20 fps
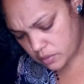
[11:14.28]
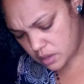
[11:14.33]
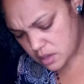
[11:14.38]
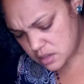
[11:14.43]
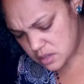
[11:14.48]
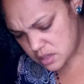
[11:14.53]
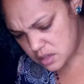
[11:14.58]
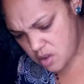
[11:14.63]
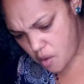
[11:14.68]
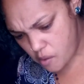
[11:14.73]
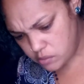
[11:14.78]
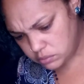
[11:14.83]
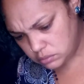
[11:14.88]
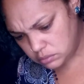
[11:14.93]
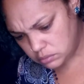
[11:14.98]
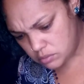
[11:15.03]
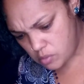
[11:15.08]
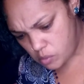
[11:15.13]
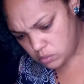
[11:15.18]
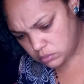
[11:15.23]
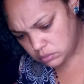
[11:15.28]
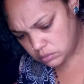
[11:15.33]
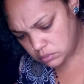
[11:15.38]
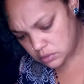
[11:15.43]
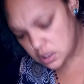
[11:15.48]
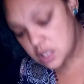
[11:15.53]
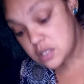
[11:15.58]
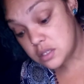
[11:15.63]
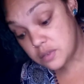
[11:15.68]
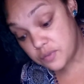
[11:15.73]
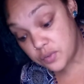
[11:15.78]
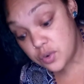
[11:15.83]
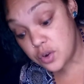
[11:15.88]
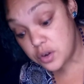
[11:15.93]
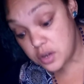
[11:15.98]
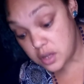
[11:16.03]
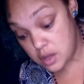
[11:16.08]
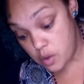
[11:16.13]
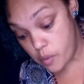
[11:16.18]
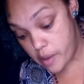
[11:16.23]
Is it? Yes,
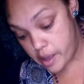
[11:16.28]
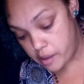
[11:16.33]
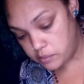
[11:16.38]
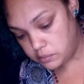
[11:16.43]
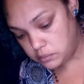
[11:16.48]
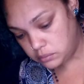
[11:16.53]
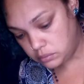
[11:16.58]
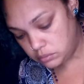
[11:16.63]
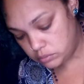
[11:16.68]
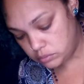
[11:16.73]
Veronica Wang.